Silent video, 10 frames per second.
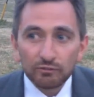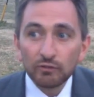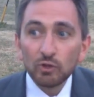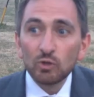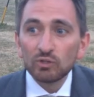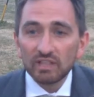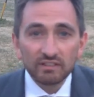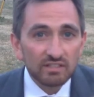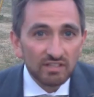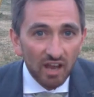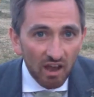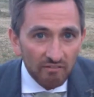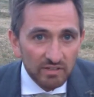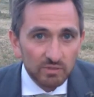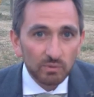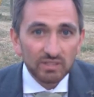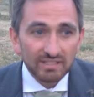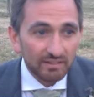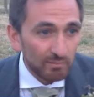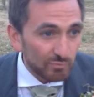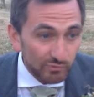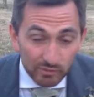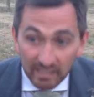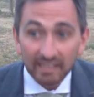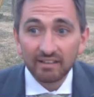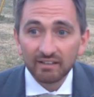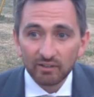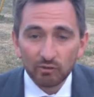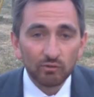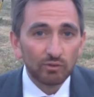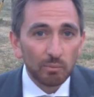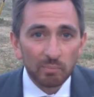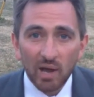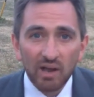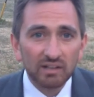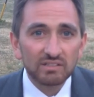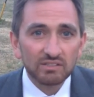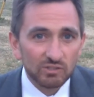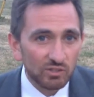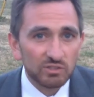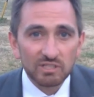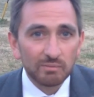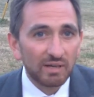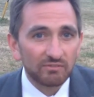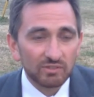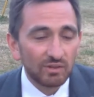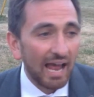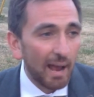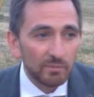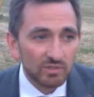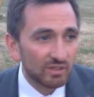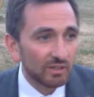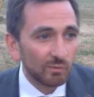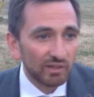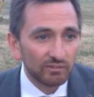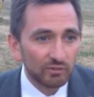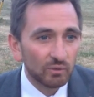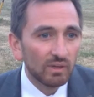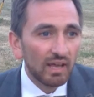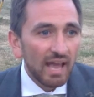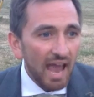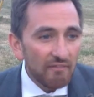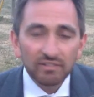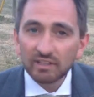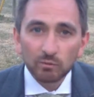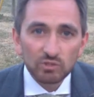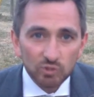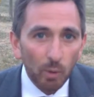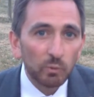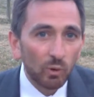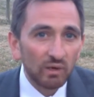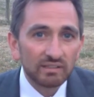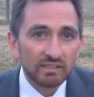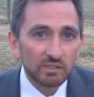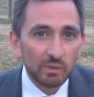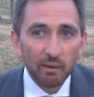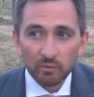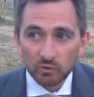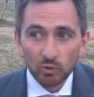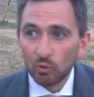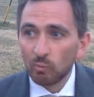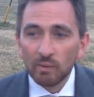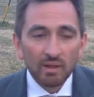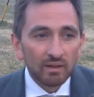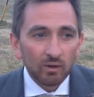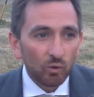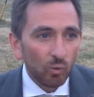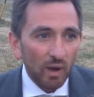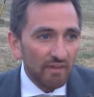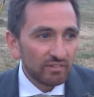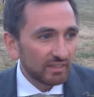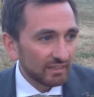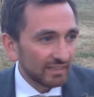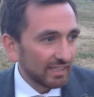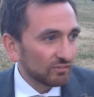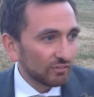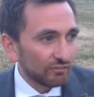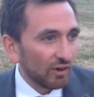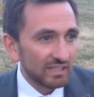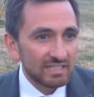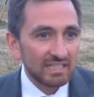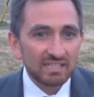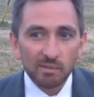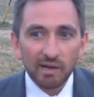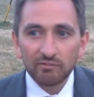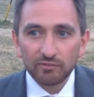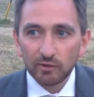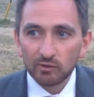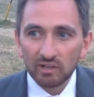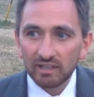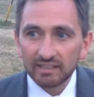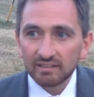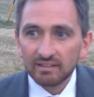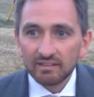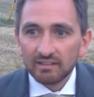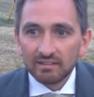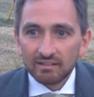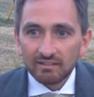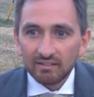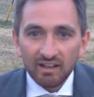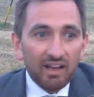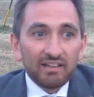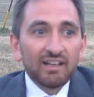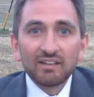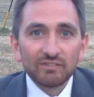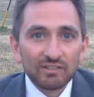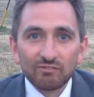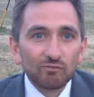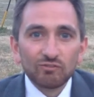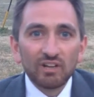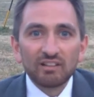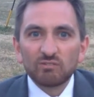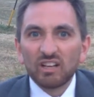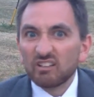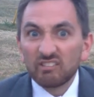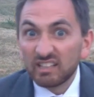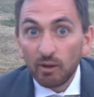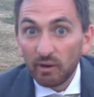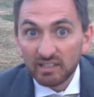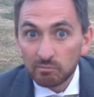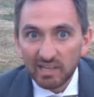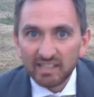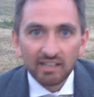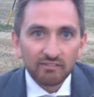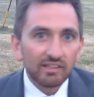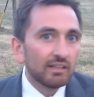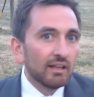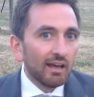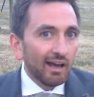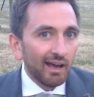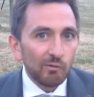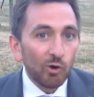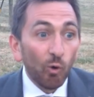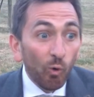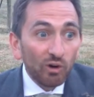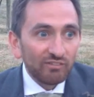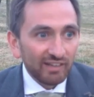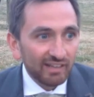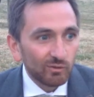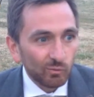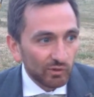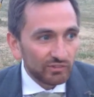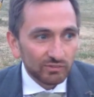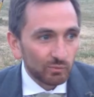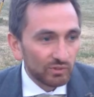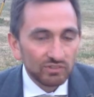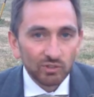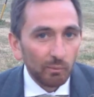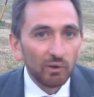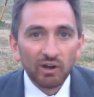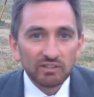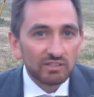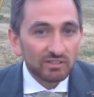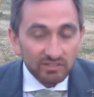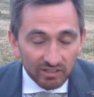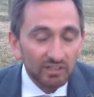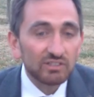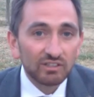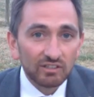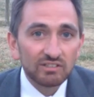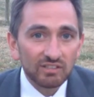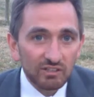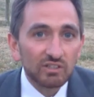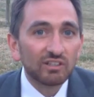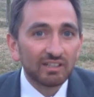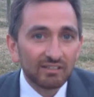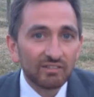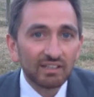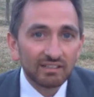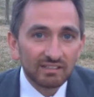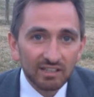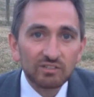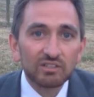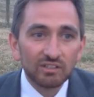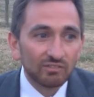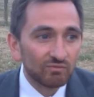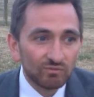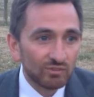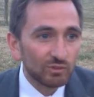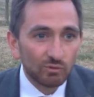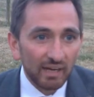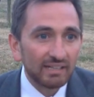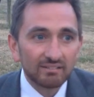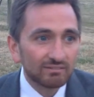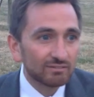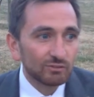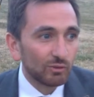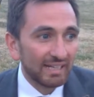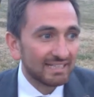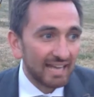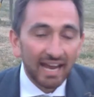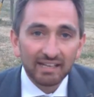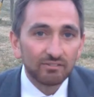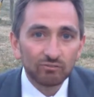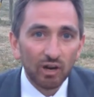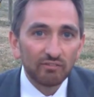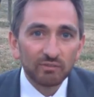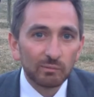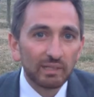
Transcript: food and the service was brilliant. The burgers and the sausages they made was absolutely wonderful. Everything was top quality as well. It was all everything, even the finest detail about food. Like I don't really know. I didn't plan any of it. All of it was top notch. It's such a good evening. It's such a good, great day right from the